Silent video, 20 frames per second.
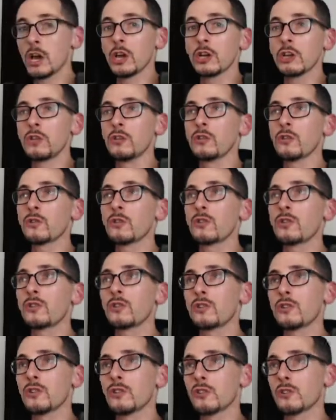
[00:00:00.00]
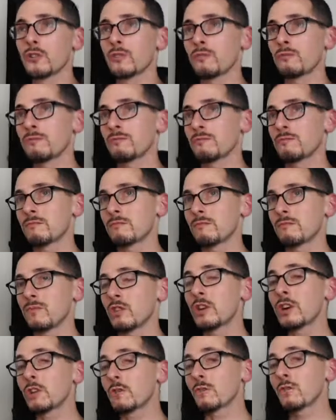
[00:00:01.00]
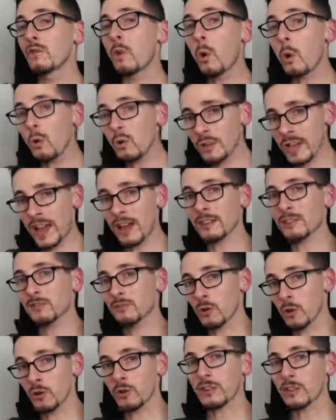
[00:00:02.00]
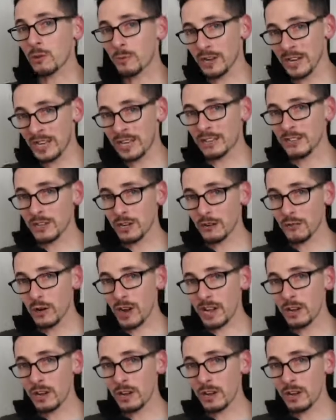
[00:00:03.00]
You're going to roll down the road a little bit easier, right?